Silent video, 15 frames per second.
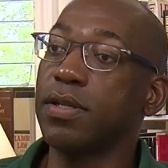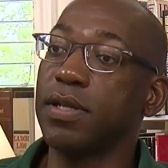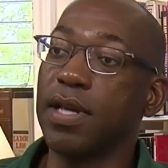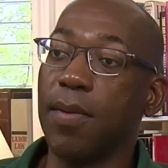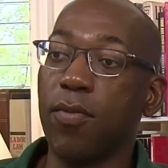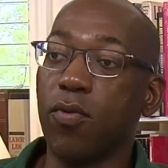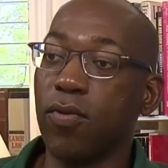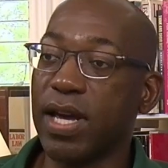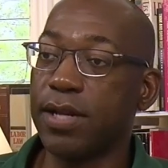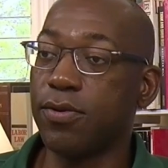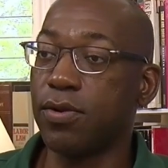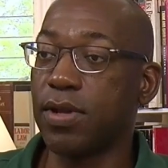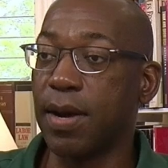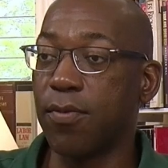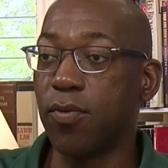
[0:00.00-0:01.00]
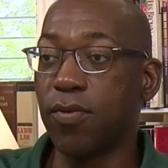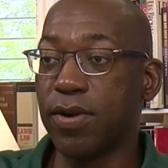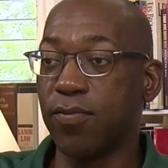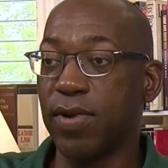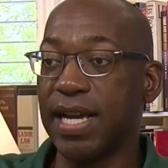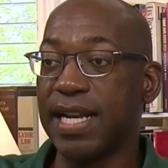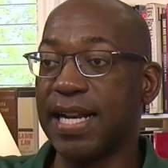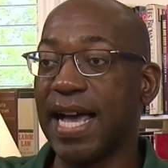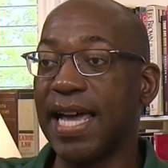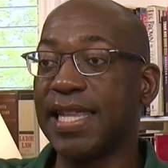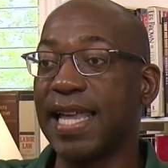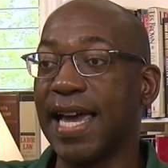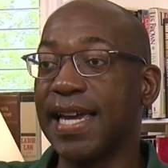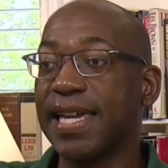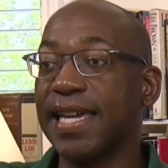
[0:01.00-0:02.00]
Number one way that I
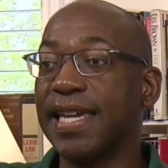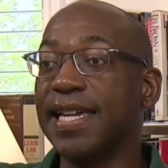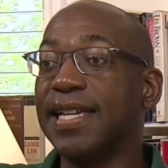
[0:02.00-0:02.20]
like